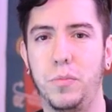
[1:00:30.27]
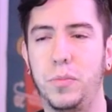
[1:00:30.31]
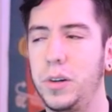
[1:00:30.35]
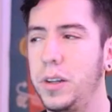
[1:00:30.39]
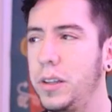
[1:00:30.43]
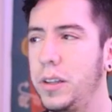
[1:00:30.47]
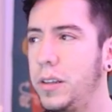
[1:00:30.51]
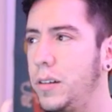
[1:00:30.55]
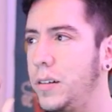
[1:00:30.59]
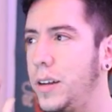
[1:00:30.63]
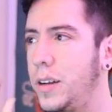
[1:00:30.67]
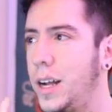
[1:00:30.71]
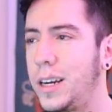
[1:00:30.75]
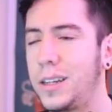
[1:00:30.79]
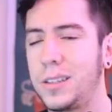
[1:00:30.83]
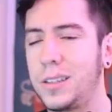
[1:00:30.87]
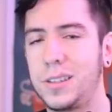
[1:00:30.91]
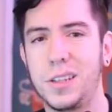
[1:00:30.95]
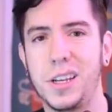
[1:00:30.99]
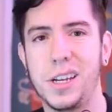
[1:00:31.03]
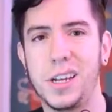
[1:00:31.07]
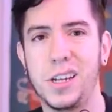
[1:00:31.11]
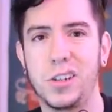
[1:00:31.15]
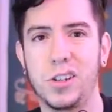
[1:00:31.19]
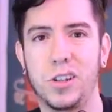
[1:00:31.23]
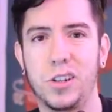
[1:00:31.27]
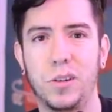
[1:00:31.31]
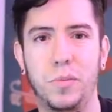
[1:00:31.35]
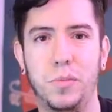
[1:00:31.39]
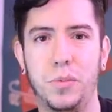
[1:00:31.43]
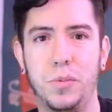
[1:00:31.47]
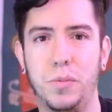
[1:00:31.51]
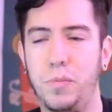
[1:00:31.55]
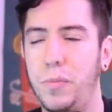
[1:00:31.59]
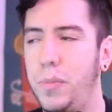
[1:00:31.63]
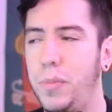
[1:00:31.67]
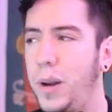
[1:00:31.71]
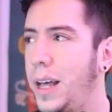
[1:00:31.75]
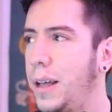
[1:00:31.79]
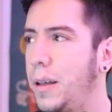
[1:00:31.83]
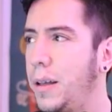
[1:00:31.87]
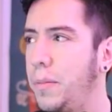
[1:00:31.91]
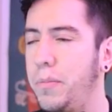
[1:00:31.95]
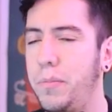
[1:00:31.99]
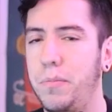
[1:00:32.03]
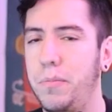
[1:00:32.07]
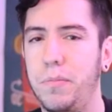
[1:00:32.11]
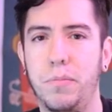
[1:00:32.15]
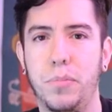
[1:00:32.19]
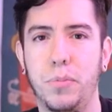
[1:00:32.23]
Put it on ArtStation, I